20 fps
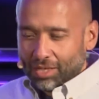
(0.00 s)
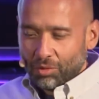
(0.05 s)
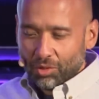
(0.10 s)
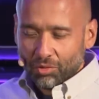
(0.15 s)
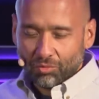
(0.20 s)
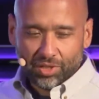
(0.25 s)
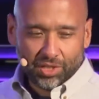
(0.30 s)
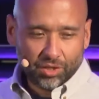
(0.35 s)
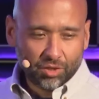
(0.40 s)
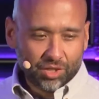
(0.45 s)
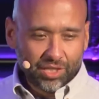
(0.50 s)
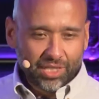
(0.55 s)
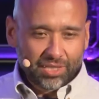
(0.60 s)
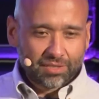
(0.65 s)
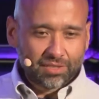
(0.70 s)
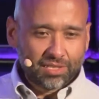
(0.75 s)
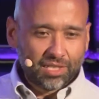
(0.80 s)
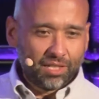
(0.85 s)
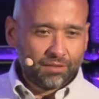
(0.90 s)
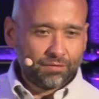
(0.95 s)
won't read all that
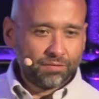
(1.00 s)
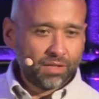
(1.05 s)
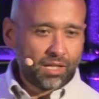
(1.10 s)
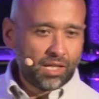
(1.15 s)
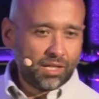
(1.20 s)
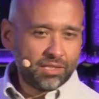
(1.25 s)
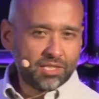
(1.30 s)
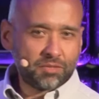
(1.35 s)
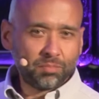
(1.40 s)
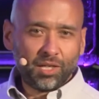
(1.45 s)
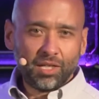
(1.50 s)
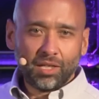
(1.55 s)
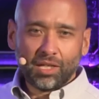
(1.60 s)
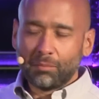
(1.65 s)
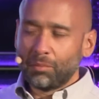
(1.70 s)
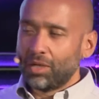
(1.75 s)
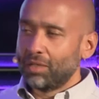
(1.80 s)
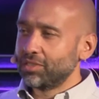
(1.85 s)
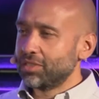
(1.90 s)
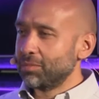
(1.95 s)
stuff.
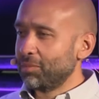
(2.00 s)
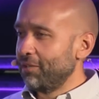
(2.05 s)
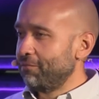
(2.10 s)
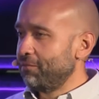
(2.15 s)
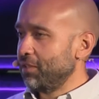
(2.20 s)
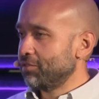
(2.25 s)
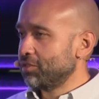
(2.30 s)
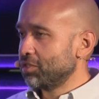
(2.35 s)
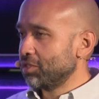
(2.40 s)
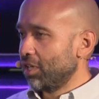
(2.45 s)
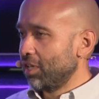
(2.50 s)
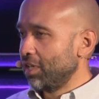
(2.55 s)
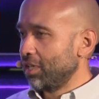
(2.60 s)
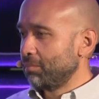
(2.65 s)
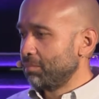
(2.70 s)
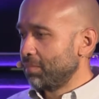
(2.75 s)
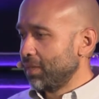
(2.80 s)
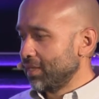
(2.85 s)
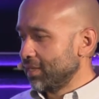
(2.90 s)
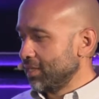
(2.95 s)
I'm on to my 5th
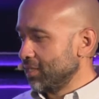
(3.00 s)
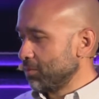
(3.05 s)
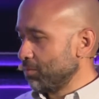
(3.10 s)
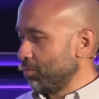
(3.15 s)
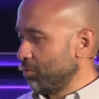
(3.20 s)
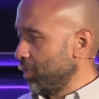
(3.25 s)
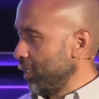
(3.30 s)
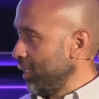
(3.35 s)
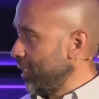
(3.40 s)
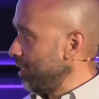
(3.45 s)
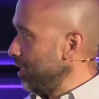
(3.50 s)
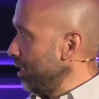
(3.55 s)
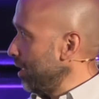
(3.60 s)
startup at this point.